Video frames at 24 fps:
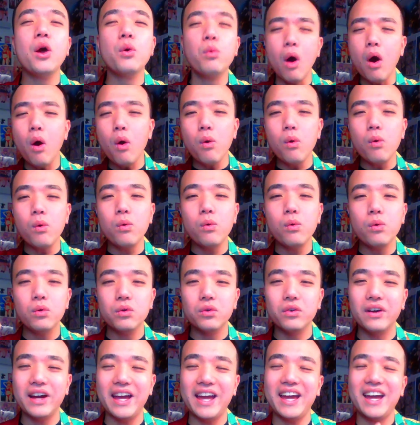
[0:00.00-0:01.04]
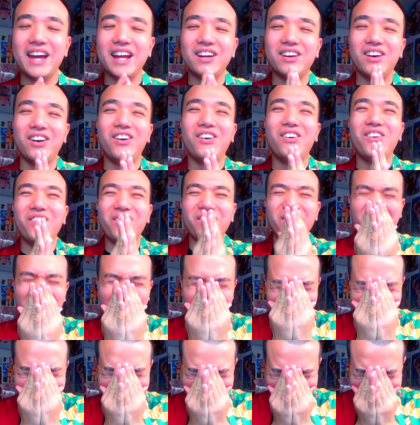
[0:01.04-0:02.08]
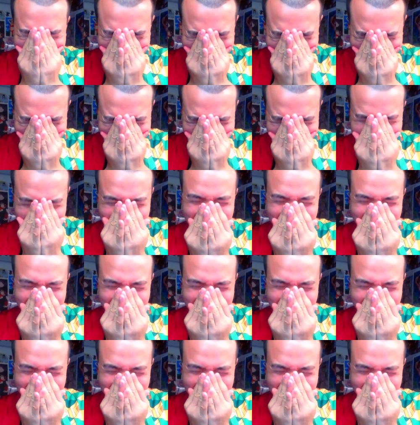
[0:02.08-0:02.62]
Woo! And oh my god,